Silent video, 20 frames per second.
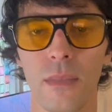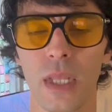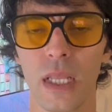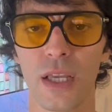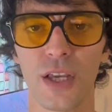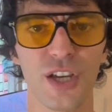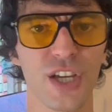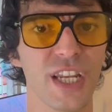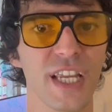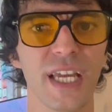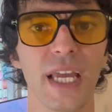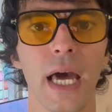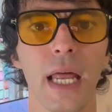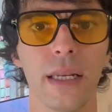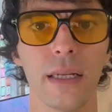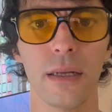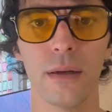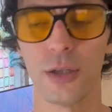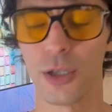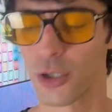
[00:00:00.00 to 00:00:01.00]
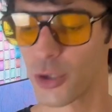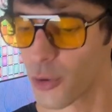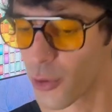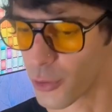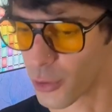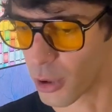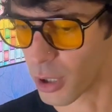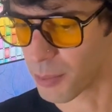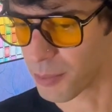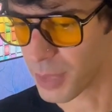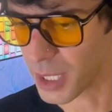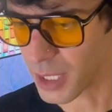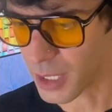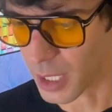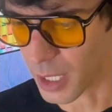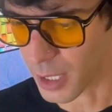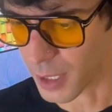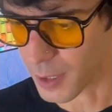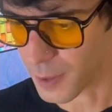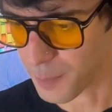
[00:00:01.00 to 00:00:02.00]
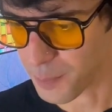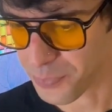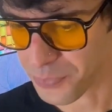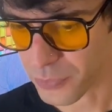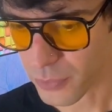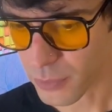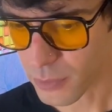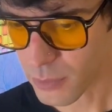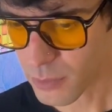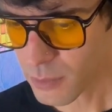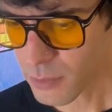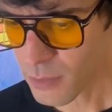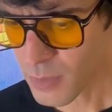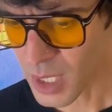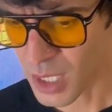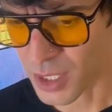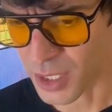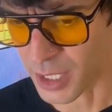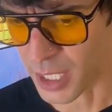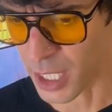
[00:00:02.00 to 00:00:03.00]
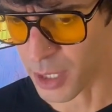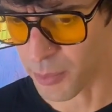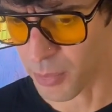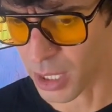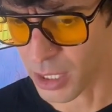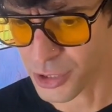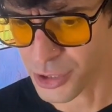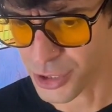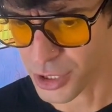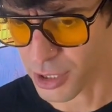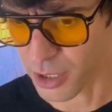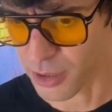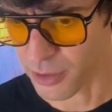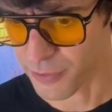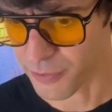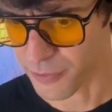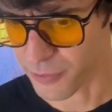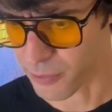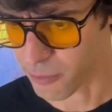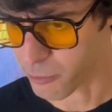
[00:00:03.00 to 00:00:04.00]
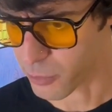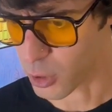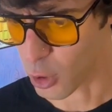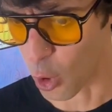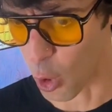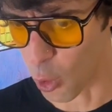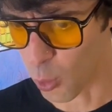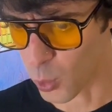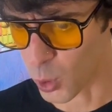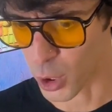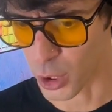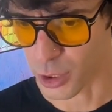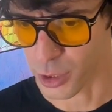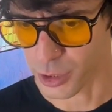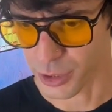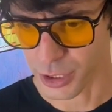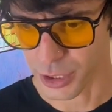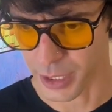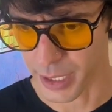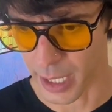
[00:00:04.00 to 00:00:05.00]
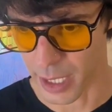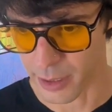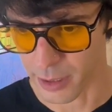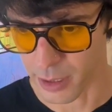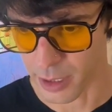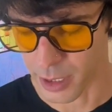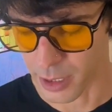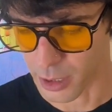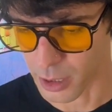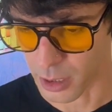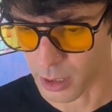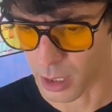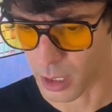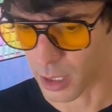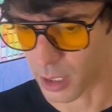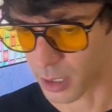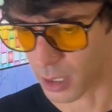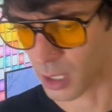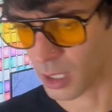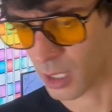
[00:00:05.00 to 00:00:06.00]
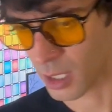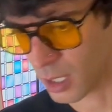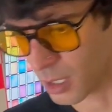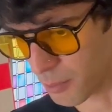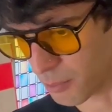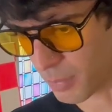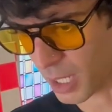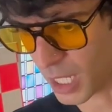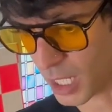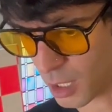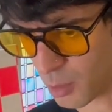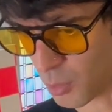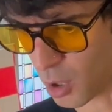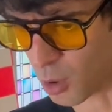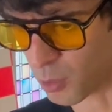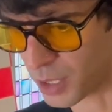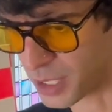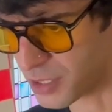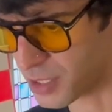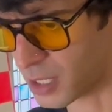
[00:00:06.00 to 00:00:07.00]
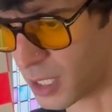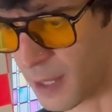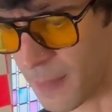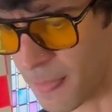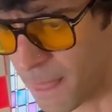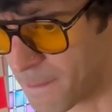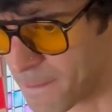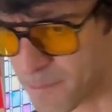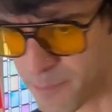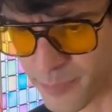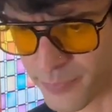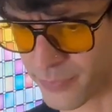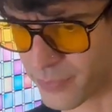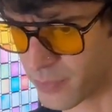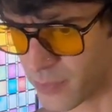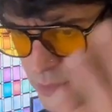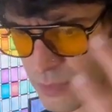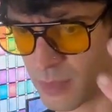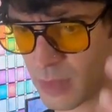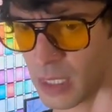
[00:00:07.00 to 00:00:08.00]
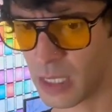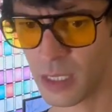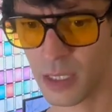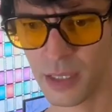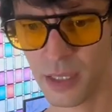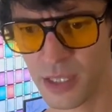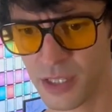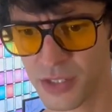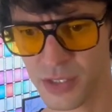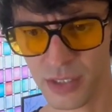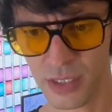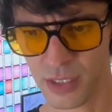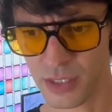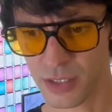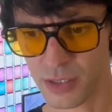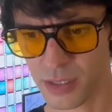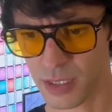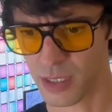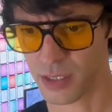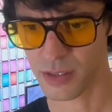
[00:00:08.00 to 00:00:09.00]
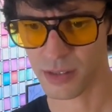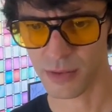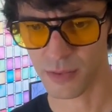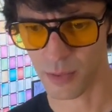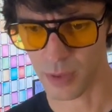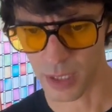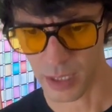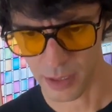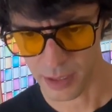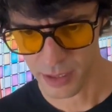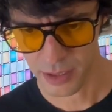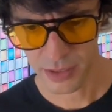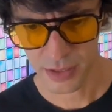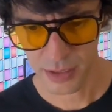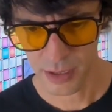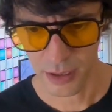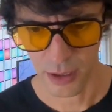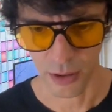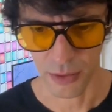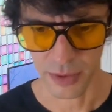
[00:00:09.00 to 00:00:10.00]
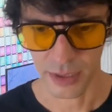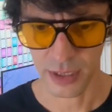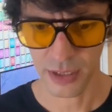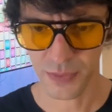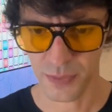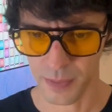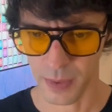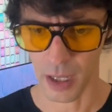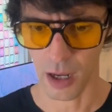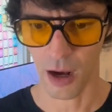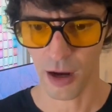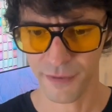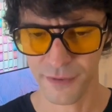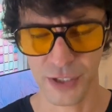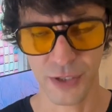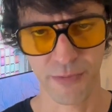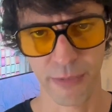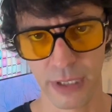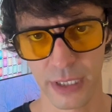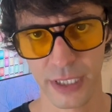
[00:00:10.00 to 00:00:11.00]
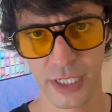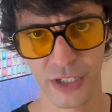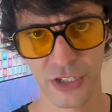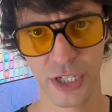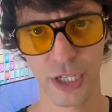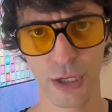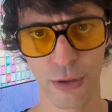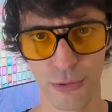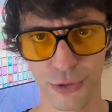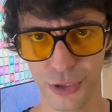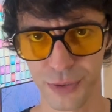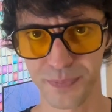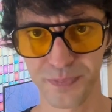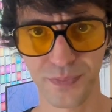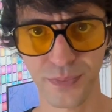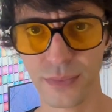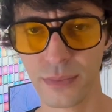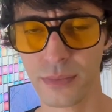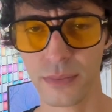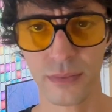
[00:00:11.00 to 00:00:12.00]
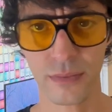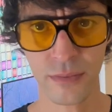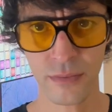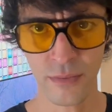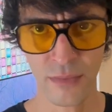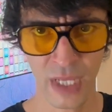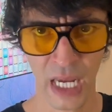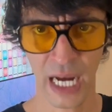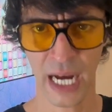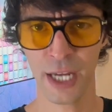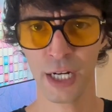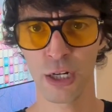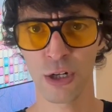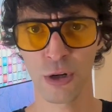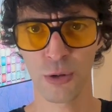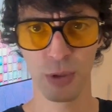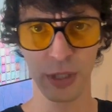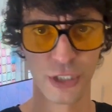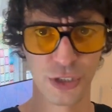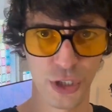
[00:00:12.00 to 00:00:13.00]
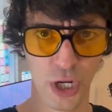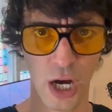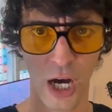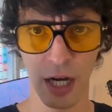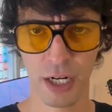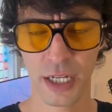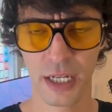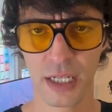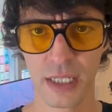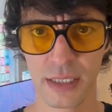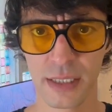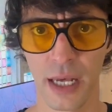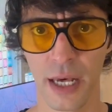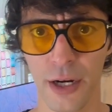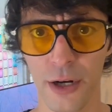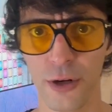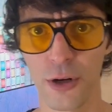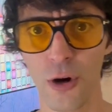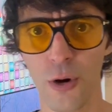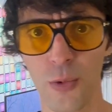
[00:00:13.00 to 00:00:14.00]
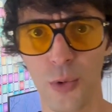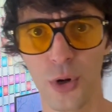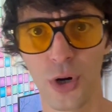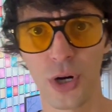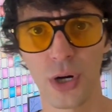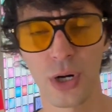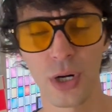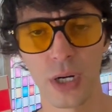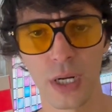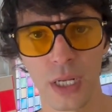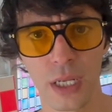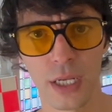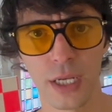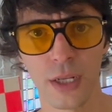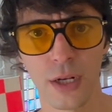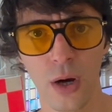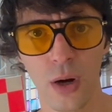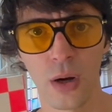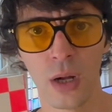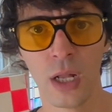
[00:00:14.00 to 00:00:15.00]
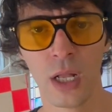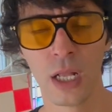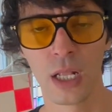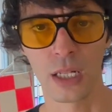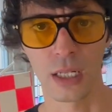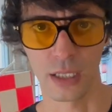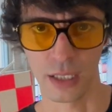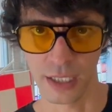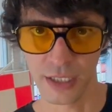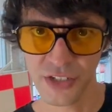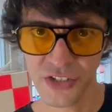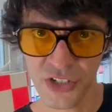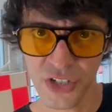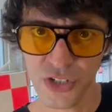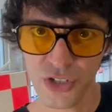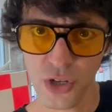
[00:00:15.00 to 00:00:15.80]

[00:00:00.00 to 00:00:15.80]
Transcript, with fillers: You can, again, you go to a meeting, get a bunch of coworkers together and you're like, man, I'm always, this, this, this, this, you know, this office building is huge. I don't know where John is. I don't know where, you know, Lisa's